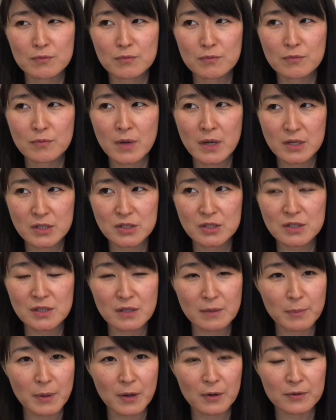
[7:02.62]
mentioned
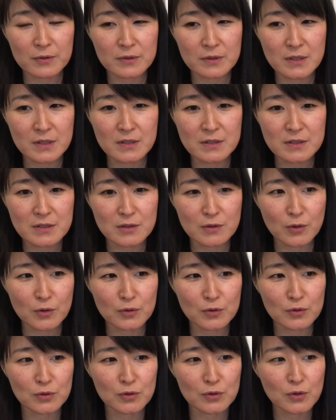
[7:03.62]
about this,
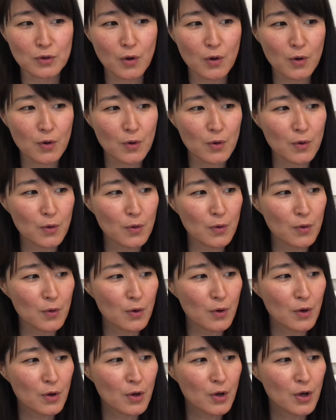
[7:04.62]
no
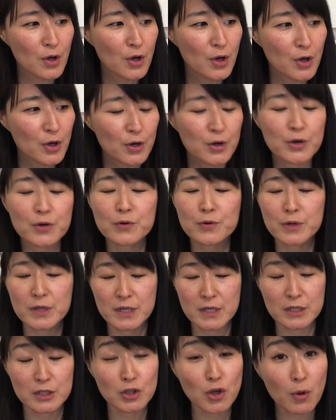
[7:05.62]

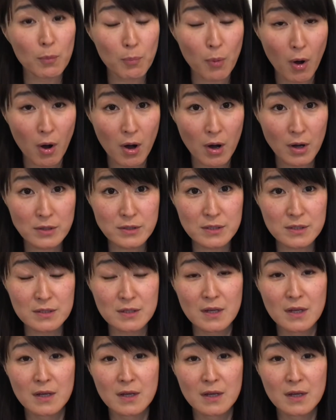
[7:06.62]
hurry, no pause,